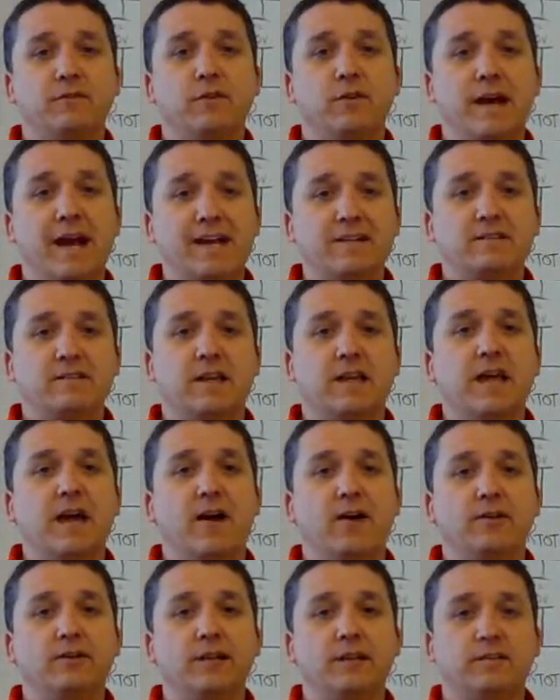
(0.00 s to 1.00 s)
asked to
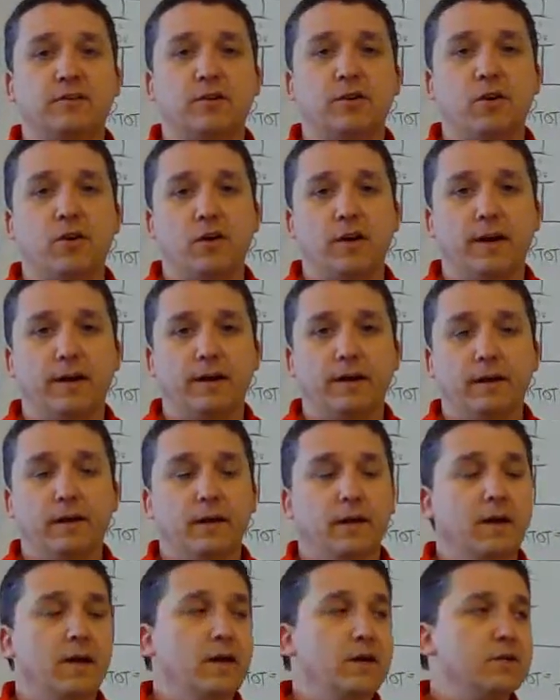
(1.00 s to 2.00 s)
calculate the current.
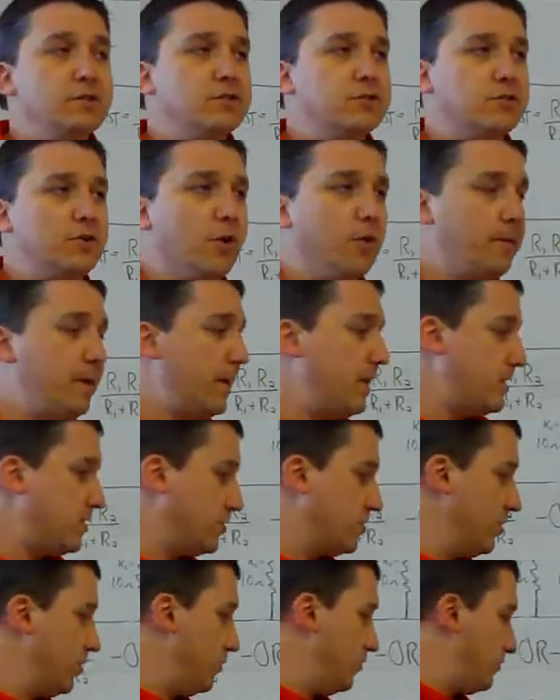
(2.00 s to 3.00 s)
So many
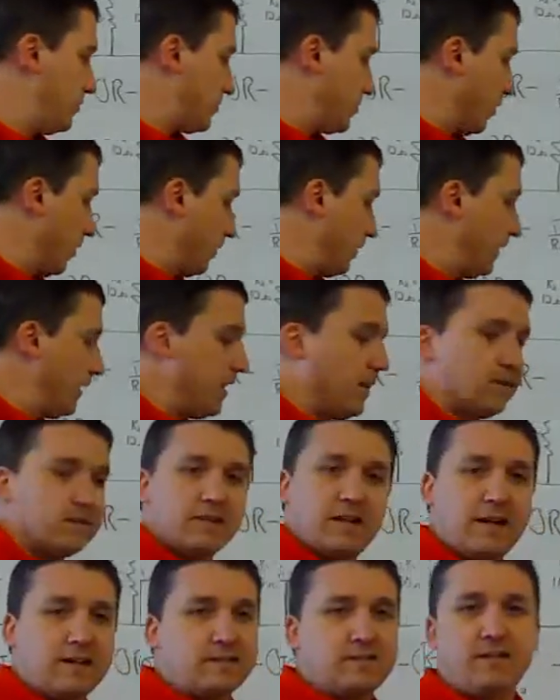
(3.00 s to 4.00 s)
students over the years,
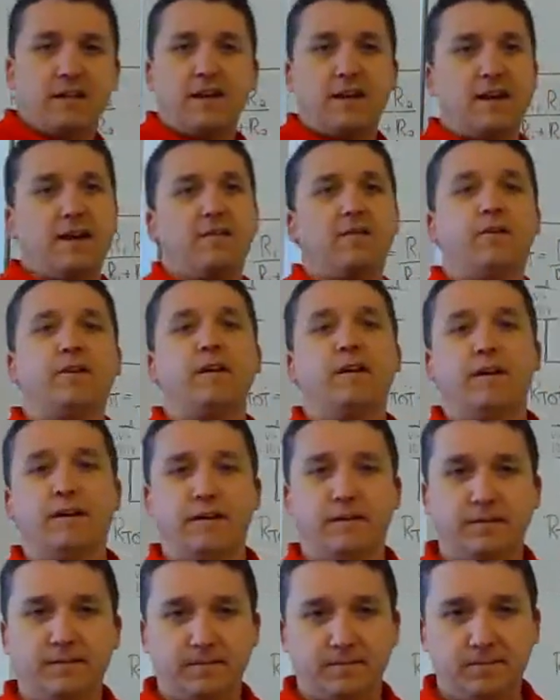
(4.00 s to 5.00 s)
and I see it every
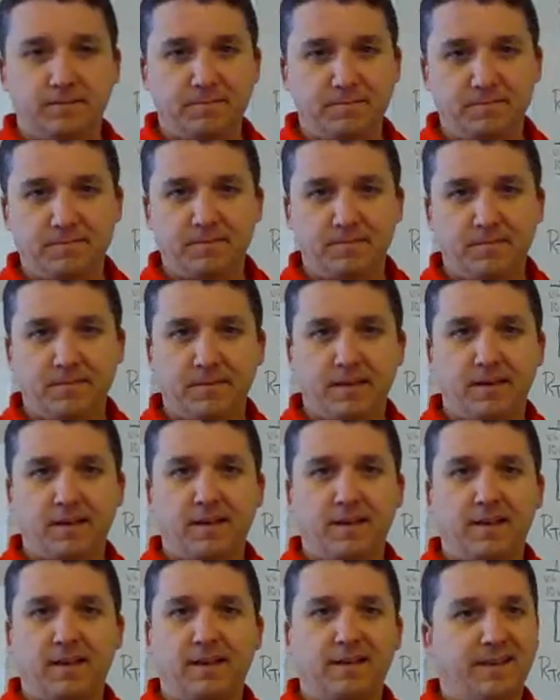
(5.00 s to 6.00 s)
year.
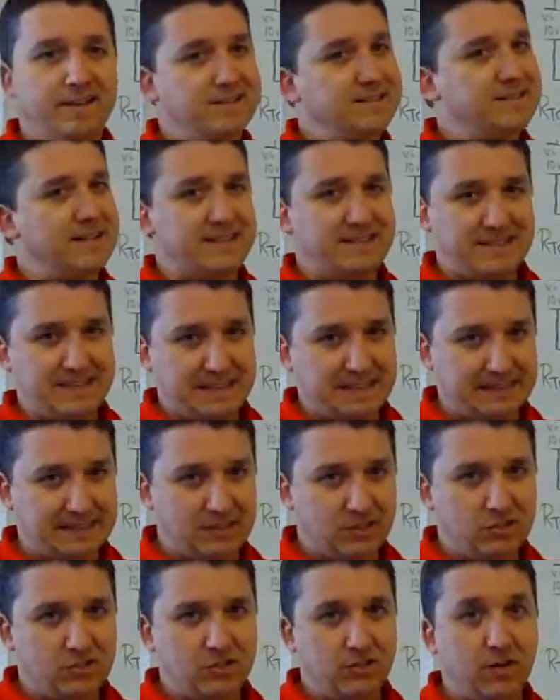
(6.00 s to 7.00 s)
Let's not see it
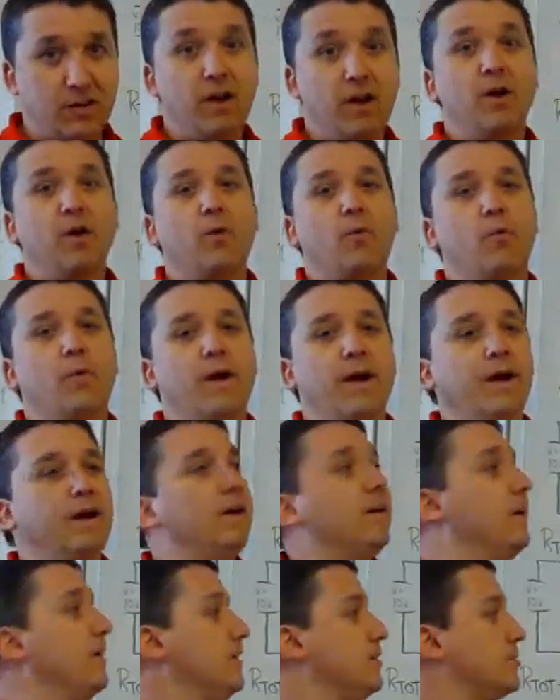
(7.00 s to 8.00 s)
this year,
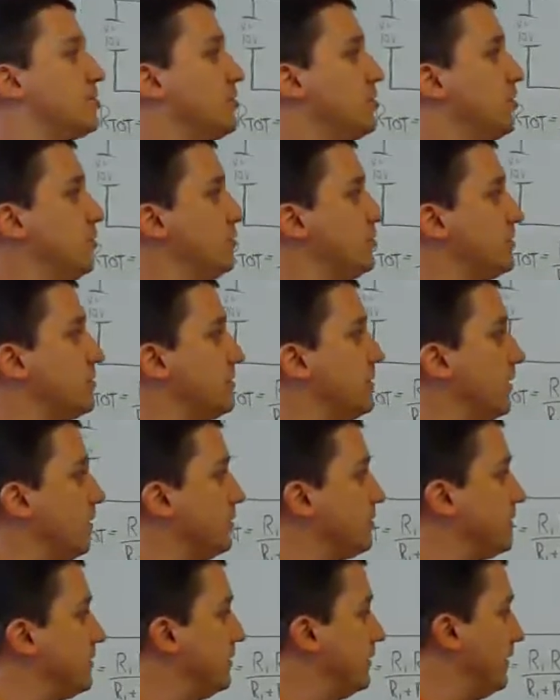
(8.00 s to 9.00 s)
where students
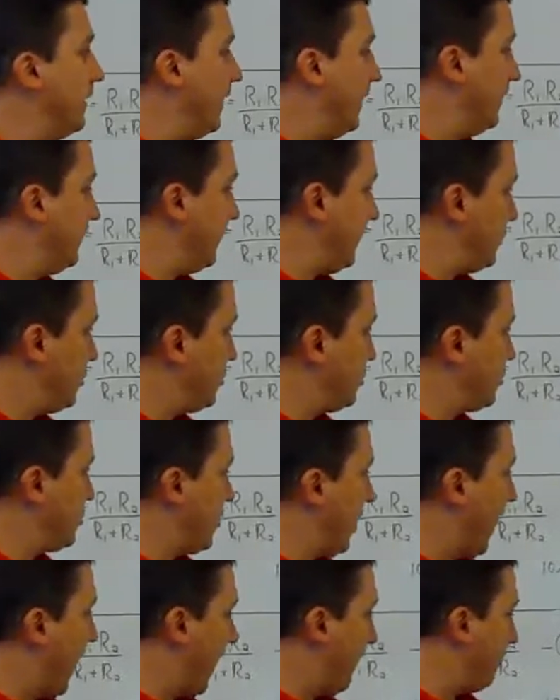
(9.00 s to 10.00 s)
they
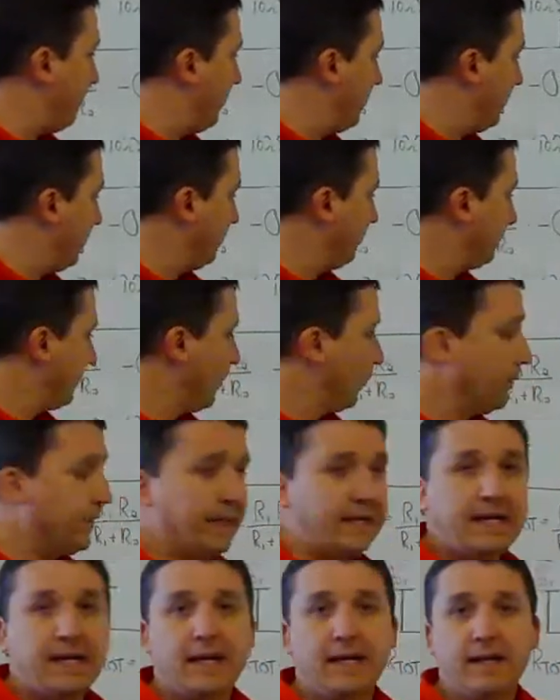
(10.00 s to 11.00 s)
stop when
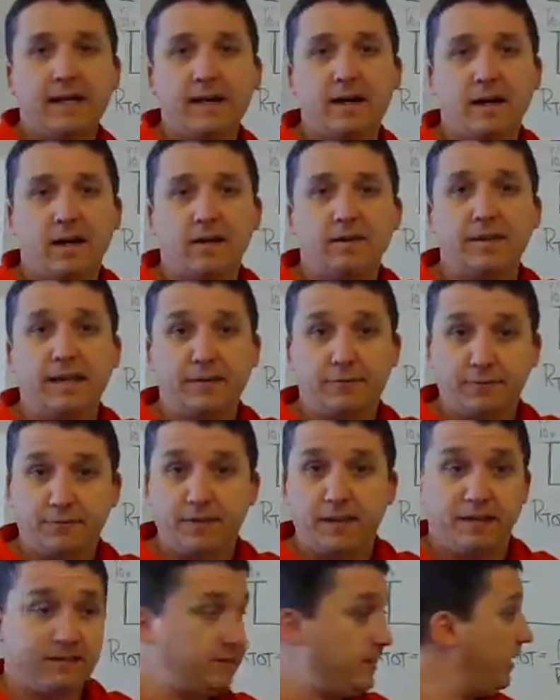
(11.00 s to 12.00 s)
they get here.
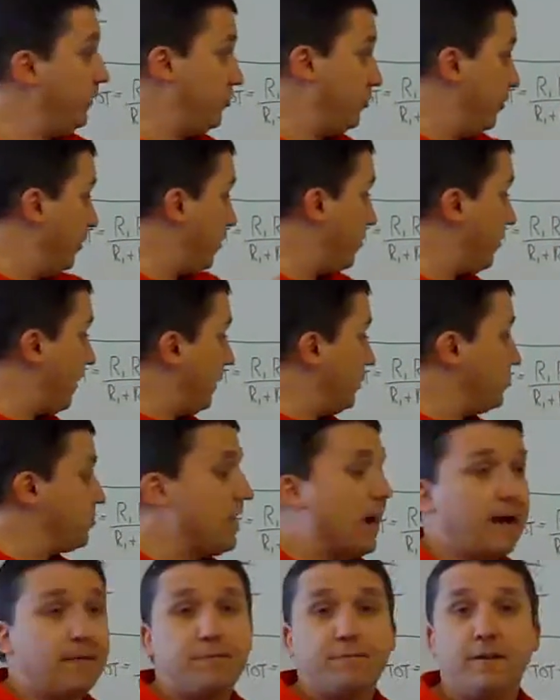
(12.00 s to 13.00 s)
They do a great
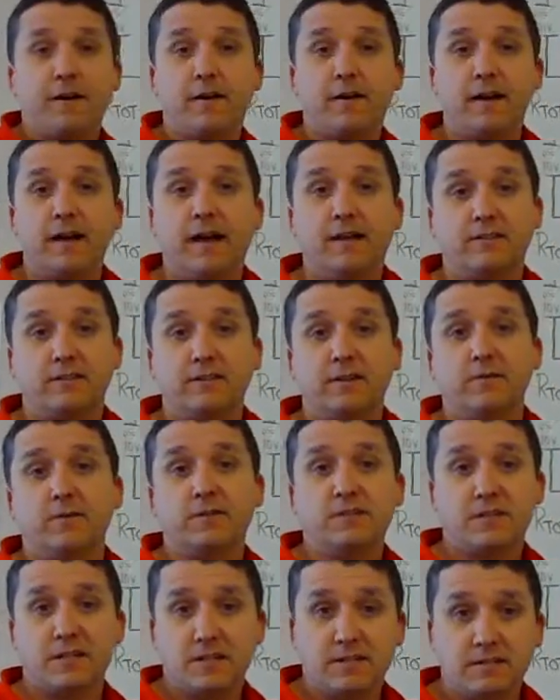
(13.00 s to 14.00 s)
job figuring out the
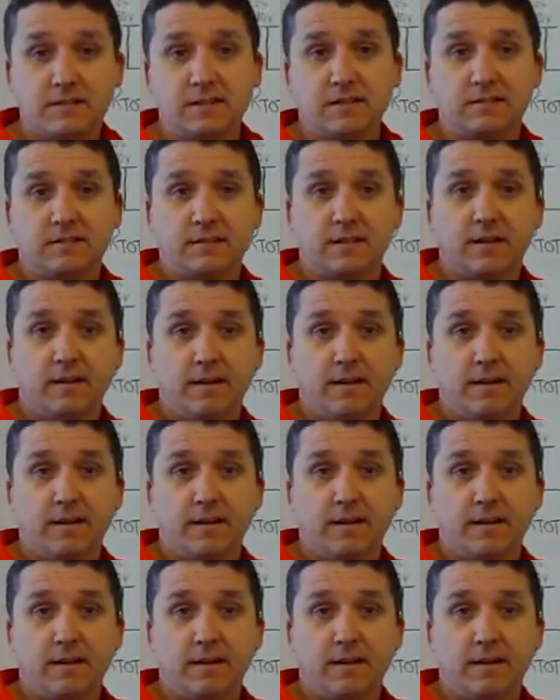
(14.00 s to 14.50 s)
resistance.